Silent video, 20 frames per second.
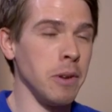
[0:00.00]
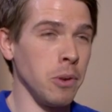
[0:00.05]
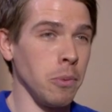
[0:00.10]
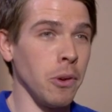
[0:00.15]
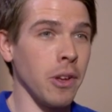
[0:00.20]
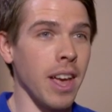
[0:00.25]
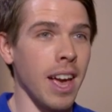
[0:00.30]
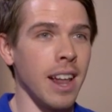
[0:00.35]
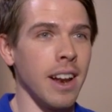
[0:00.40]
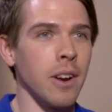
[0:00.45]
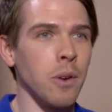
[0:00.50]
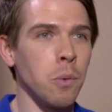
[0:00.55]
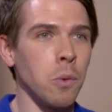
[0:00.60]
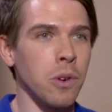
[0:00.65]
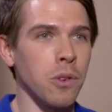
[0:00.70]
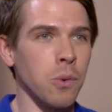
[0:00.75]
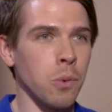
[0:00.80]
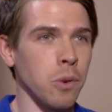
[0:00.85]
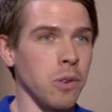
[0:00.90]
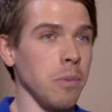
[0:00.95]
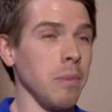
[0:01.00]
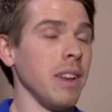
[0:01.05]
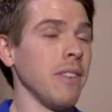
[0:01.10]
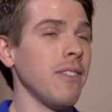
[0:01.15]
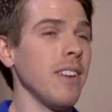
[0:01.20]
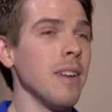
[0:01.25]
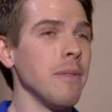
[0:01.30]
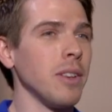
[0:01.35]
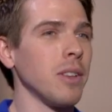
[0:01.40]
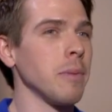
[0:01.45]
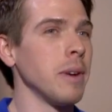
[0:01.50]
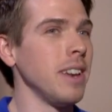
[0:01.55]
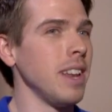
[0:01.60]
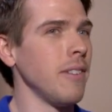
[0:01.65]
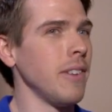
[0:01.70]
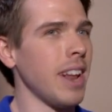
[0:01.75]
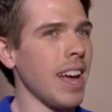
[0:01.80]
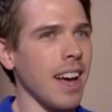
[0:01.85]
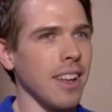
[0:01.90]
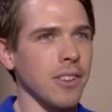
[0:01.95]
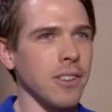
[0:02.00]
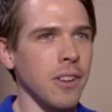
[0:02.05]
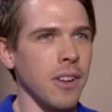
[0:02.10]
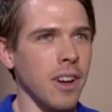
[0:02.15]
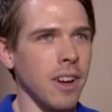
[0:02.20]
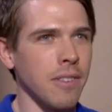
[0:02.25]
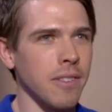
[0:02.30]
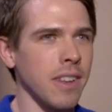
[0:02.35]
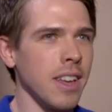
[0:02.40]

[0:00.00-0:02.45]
Mitch Buchanan, which was made famous by David Hasselhoff.